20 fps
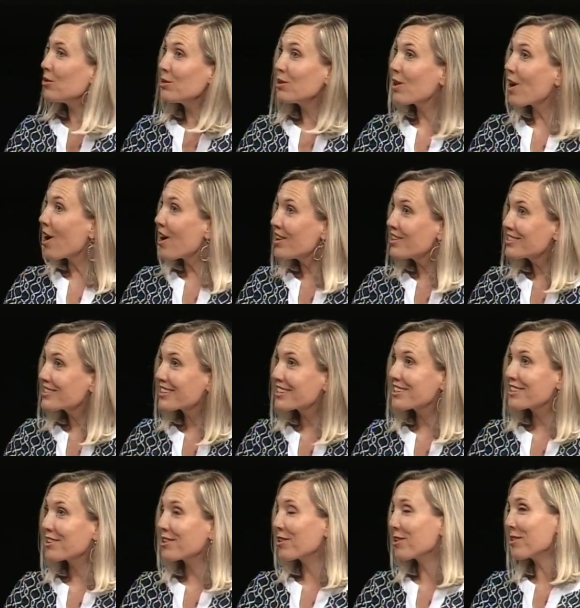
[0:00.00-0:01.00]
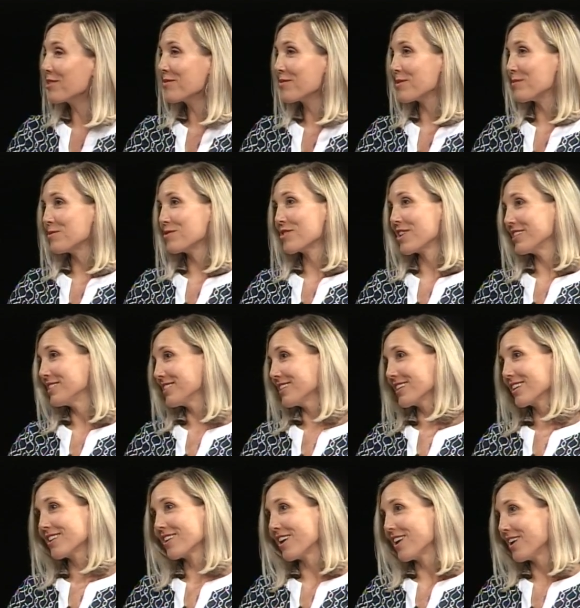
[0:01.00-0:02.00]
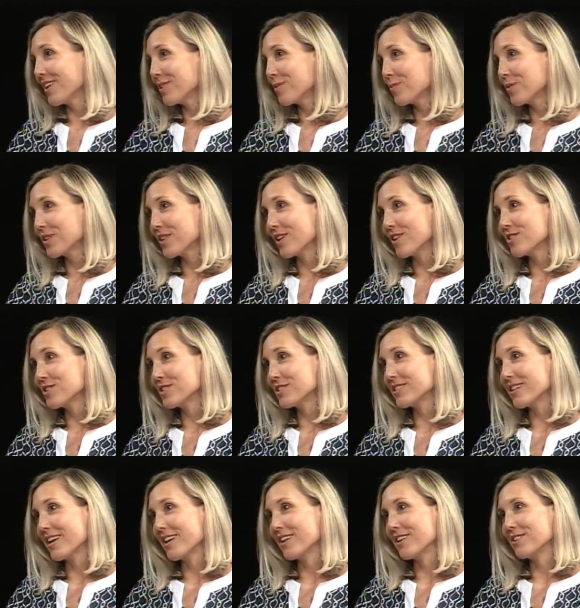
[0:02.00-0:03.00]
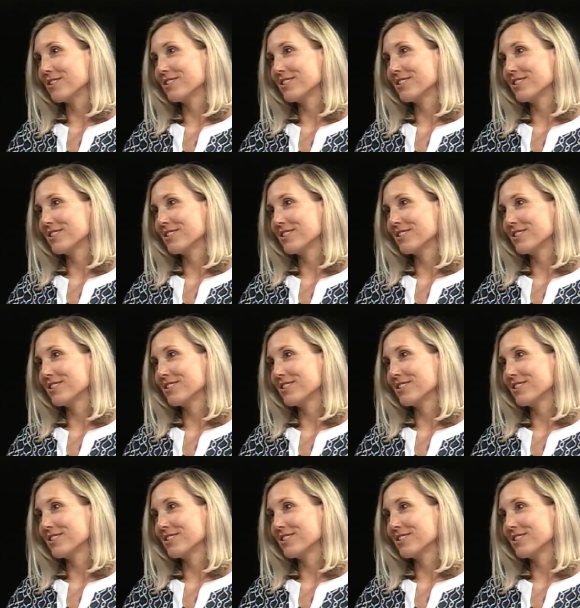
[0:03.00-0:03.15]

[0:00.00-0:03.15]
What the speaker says: loss can occur from trusting God with our desires,